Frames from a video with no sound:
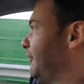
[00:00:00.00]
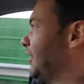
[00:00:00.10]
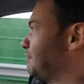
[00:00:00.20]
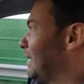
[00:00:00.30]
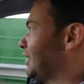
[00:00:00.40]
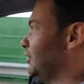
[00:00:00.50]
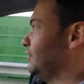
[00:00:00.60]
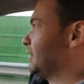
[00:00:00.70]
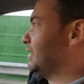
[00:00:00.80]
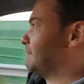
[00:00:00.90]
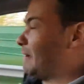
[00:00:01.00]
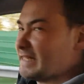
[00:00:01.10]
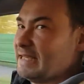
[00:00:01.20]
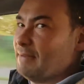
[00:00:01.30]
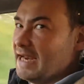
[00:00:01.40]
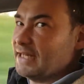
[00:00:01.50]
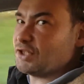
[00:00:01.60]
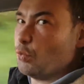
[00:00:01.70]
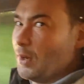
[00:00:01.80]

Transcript: first big news is Betty made it to